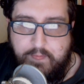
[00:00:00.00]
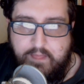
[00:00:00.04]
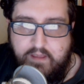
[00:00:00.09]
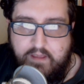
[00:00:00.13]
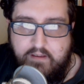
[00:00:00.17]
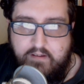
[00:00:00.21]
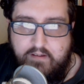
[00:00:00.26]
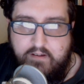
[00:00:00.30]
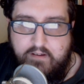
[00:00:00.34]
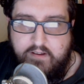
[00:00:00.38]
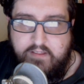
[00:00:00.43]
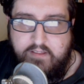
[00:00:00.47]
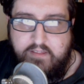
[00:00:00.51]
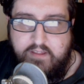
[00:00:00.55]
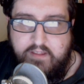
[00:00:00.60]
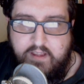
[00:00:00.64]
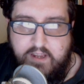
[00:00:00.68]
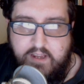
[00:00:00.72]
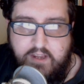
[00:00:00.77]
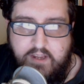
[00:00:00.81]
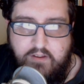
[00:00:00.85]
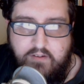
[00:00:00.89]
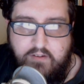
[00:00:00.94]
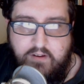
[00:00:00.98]
I
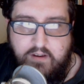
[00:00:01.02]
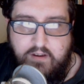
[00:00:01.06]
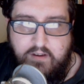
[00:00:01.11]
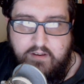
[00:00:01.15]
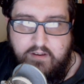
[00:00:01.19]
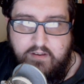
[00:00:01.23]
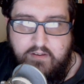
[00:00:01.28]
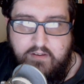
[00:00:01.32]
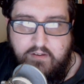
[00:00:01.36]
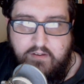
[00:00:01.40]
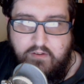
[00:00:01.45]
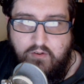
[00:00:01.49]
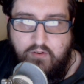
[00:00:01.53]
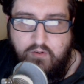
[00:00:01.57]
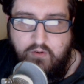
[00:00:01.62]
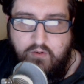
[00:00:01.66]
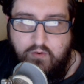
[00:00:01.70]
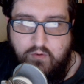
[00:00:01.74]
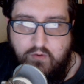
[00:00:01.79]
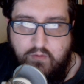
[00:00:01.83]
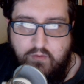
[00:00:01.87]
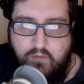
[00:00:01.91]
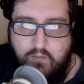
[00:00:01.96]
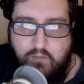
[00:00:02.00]
think you could
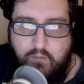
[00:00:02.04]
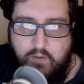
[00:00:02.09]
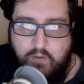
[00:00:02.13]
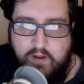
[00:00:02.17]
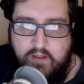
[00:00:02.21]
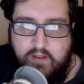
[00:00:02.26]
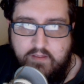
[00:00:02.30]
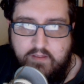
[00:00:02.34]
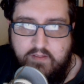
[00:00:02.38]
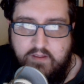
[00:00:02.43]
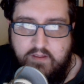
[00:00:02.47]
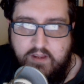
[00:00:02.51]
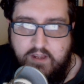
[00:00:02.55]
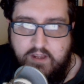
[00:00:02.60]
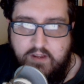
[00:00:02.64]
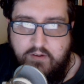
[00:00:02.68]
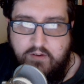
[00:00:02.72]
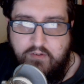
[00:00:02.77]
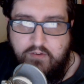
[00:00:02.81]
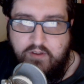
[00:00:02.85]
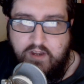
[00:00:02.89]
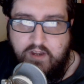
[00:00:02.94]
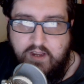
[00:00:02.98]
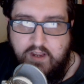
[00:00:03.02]
do with
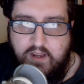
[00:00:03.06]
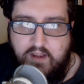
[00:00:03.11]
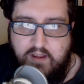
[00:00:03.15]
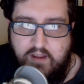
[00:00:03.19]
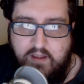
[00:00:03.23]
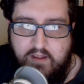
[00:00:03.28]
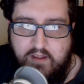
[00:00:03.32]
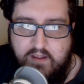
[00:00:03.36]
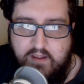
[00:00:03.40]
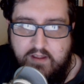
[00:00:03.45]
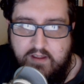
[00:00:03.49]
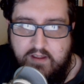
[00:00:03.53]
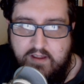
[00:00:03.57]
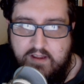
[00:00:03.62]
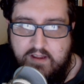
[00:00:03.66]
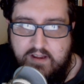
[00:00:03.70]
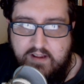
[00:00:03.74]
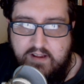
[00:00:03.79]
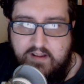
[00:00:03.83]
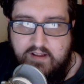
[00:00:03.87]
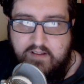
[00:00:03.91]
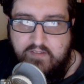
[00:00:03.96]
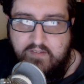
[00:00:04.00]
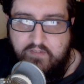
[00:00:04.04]
using
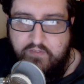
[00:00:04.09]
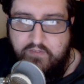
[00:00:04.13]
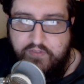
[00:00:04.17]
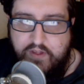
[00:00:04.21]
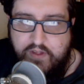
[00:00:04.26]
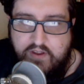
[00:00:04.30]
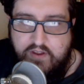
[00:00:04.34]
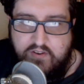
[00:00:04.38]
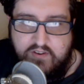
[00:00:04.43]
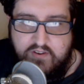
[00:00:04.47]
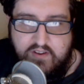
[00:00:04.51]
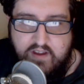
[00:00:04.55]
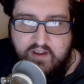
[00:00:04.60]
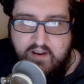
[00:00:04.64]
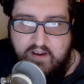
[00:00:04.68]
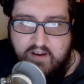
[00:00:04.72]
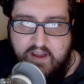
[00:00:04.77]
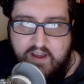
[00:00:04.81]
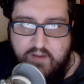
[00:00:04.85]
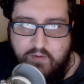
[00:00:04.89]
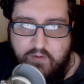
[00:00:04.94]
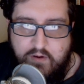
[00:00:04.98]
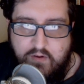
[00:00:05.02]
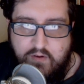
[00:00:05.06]
this
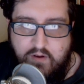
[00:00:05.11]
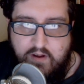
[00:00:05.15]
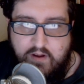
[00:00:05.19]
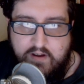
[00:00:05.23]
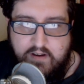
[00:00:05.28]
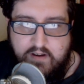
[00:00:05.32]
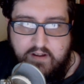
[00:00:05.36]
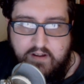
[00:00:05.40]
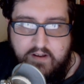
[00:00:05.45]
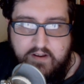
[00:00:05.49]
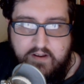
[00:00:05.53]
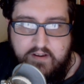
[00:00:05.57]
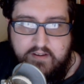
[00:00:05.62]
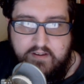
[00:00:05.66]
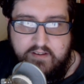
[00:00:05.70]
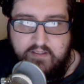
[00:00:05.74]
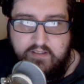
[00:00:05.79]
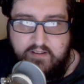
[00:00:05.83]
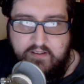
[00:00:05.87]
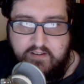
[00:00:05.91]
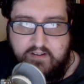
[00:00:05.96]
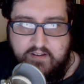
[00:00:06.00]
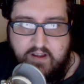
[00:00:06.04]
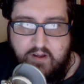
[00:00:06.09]
guy would be quite nice.
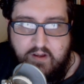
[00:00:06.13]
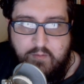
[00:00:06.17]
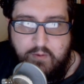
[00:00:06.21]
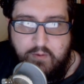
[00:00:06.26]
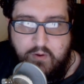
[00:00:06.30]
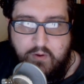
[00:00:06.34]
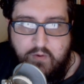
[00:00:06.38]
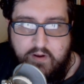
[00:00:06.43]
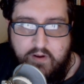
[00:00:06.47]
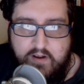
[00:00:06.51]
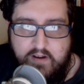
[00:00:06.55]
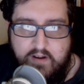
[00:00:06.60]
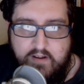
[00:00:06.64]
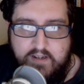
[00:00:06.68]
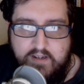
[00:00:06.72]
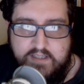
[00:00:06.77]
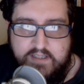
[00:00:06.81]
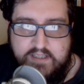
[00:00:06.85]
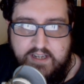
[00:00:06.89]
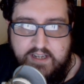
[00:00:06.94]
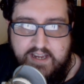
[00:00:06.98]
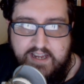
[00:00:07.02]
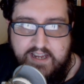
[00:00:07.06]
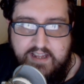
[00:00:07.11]
This guy would be quite nice.
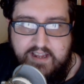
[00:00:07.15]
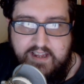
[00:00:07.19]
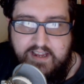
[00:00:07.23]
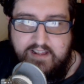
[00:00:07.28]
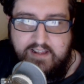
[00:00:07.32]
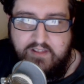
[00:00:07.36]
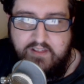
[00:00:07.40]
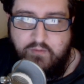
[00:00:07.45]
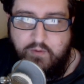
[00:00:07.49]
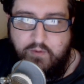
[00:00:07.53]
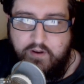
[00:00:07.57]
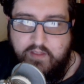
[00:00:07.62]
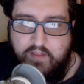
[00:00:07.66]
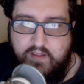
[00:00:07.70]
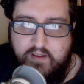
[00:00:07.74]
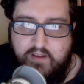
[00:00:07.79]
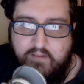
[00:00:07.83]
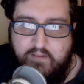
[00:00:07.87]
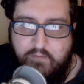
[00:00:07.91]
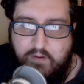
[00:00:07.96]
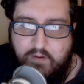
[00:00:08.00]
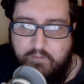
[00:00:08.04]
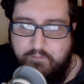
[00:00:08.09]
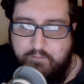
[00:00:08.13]
Either one of the,
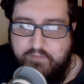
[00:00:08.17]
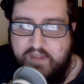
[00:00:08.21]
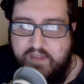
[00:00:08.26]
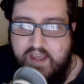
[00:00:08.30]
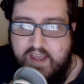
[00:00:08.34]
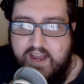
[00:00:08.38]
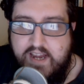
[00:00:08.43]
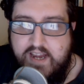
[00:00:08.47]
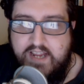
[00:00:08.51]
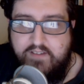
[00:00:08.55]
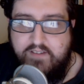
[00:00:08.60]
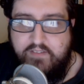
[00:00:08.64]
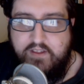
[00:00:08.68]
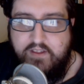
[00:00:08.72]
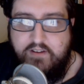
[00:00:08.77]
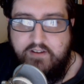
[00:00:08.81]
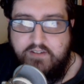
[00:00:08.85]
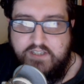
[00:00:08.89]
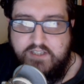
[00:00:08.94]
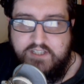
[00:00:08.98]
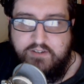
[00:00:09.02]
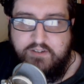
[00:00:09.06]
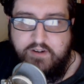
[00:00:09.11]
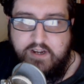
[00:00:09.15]
well, any of
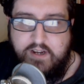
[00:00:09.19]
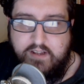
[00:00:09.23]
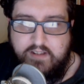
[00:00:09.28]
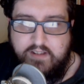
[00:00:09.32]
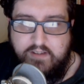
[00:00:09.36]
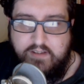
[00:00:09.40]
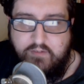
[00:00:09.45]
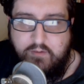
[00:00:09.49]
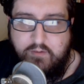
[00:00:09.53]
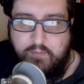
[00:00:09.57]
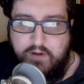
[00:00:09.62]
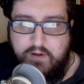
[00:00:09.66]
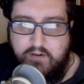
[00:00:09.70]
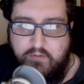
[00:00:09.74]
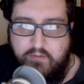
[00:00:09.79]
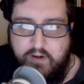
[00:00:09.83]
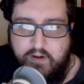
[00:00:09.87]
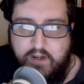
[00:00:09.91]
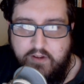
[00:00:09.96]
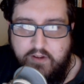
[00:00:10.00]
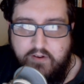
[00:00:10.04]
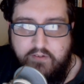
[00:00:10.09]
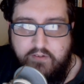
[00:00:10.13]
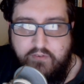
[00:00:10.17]
those three I think would be a really
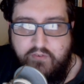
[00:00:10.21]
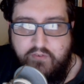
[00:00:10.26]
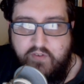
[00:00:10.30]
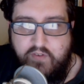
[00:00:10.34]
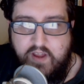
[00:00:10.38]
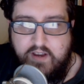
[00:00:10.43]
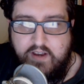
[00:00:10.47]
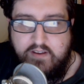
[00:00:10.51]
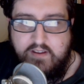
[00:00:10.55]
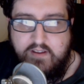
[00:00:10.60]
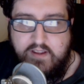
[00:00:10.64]
good fit